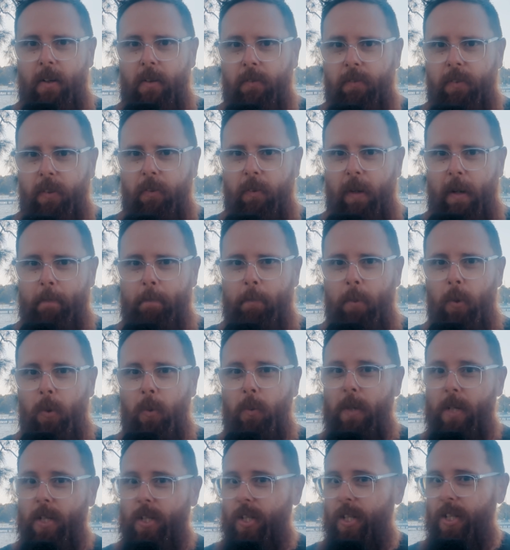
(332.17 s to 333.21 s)
for Red Bull,
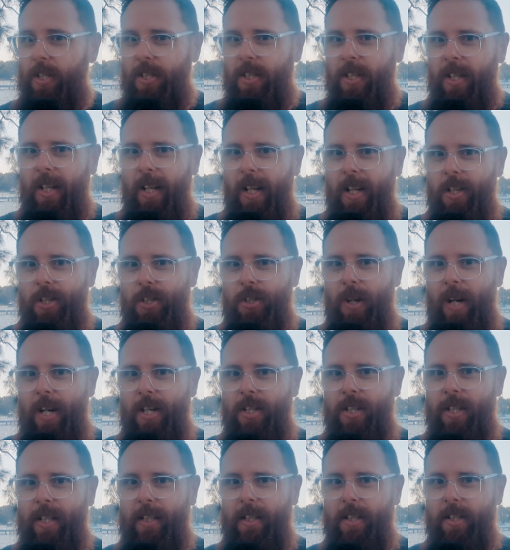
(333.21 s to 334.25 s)
which is a
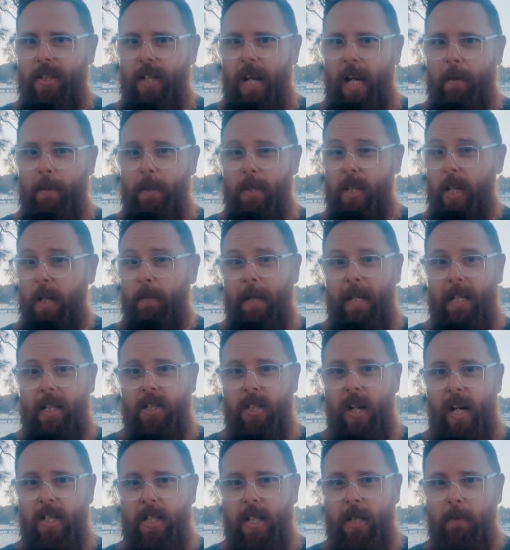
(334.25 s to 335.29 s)
strange thing to say, but it's going to be an
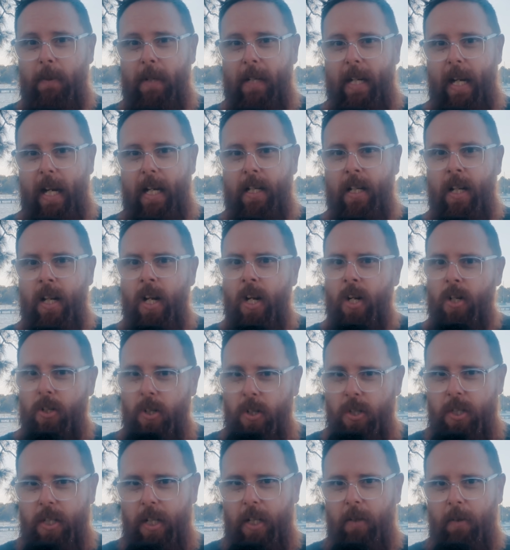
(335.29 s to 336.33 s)
exciting weekend.
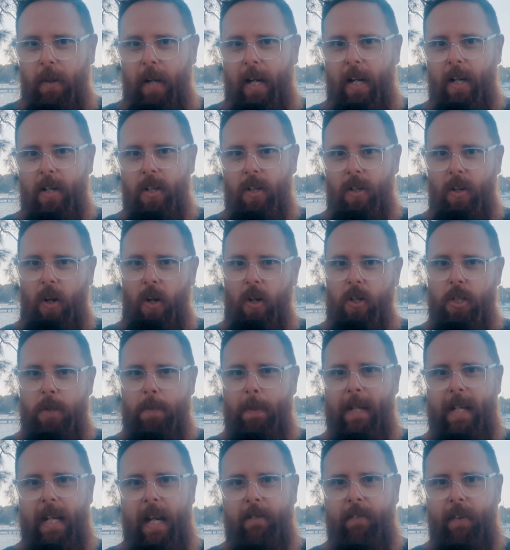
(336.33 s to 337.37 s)
Do stick around on
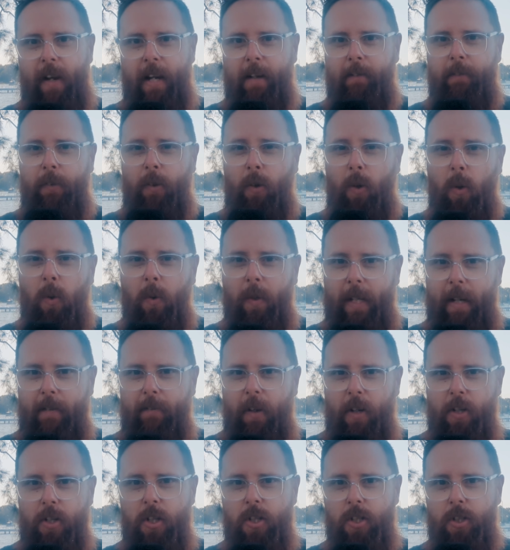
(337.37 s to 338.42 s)
Speed Cafe for all the
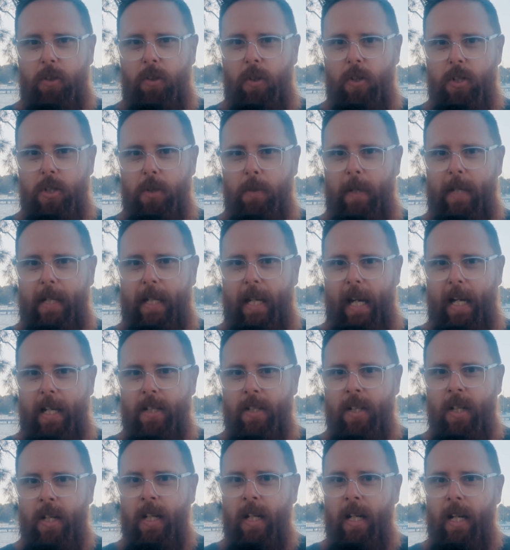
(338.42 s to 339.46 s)
F1 news across the
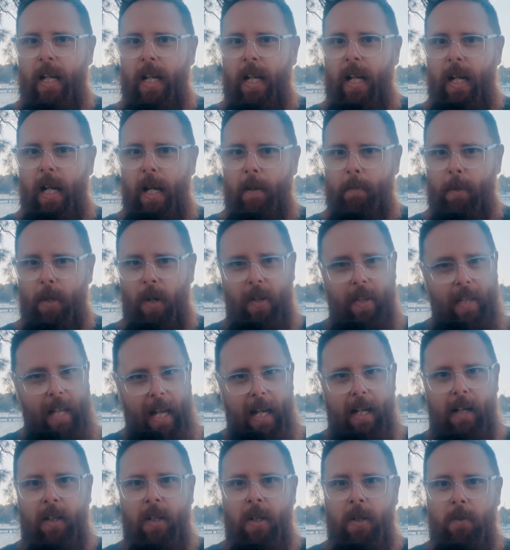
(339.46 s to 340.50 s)
weekend. And beyond
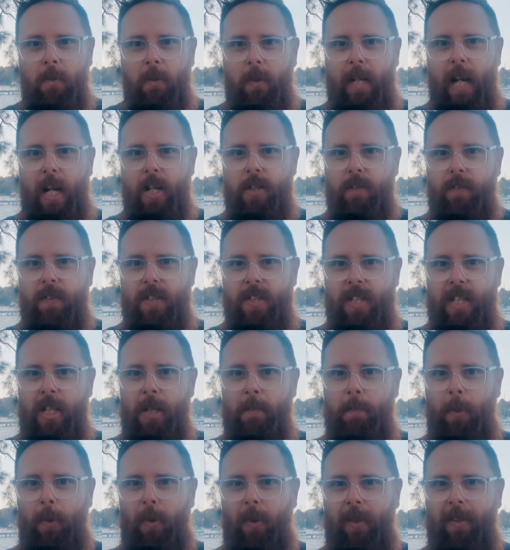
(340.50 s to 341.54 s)
that, we'll catch you for
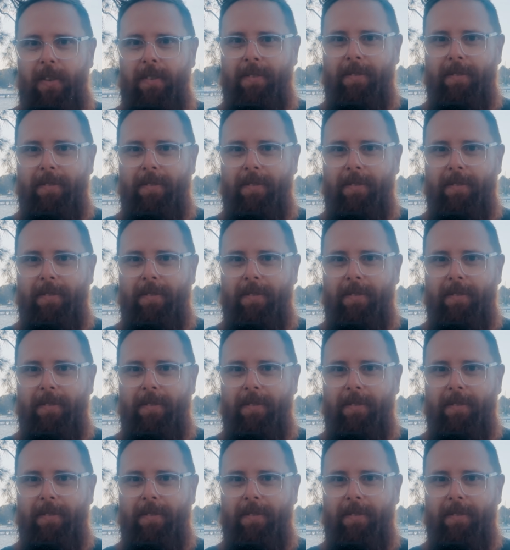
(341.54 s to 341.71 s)
Singapore.